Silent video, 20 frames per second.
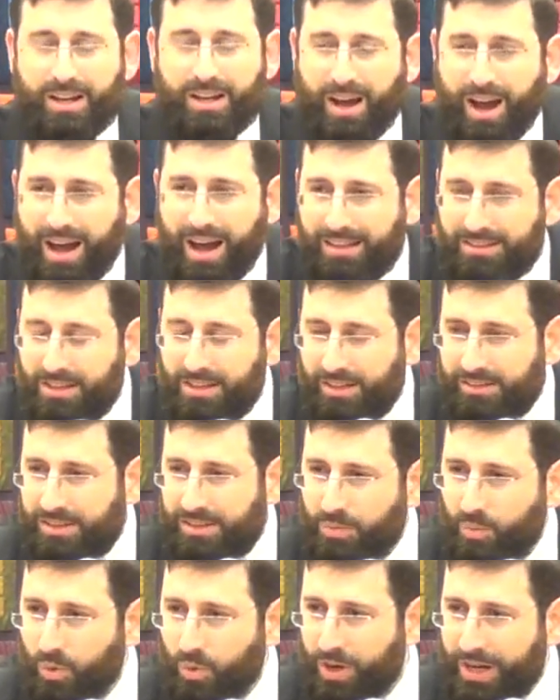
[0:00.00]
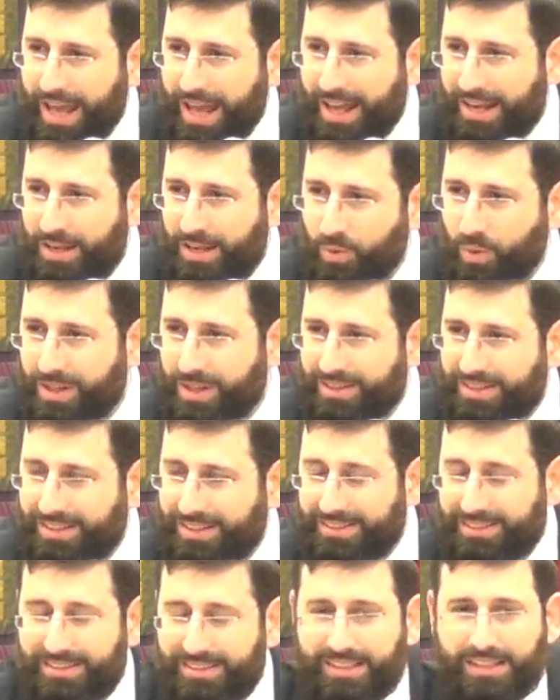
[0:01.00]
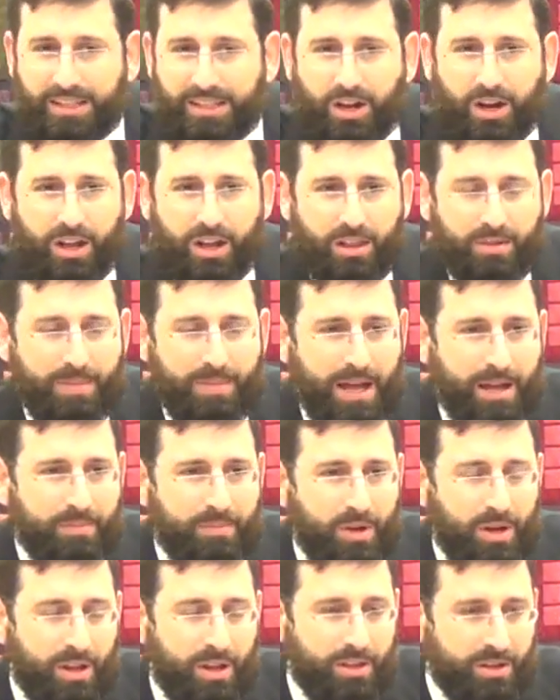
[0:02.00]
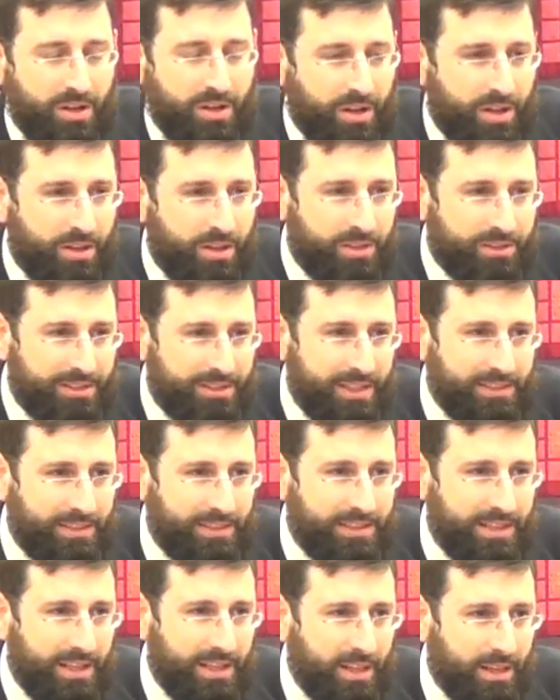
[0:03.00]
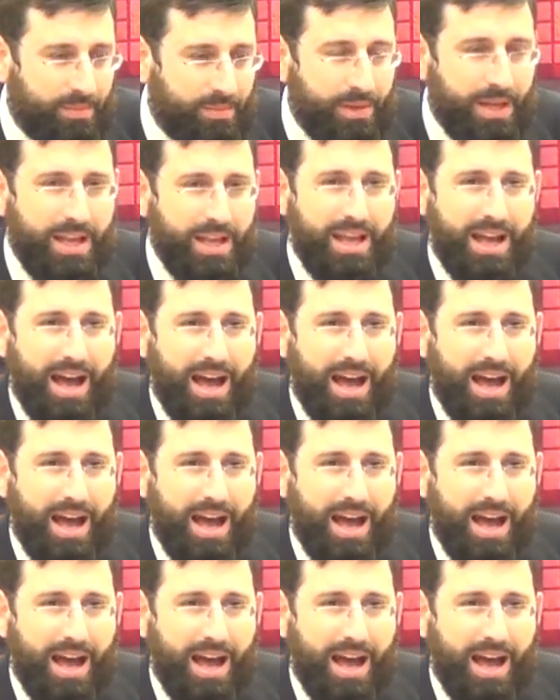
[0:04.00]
God doesn't want anyone to see Olam Haba, that says in Tehillim,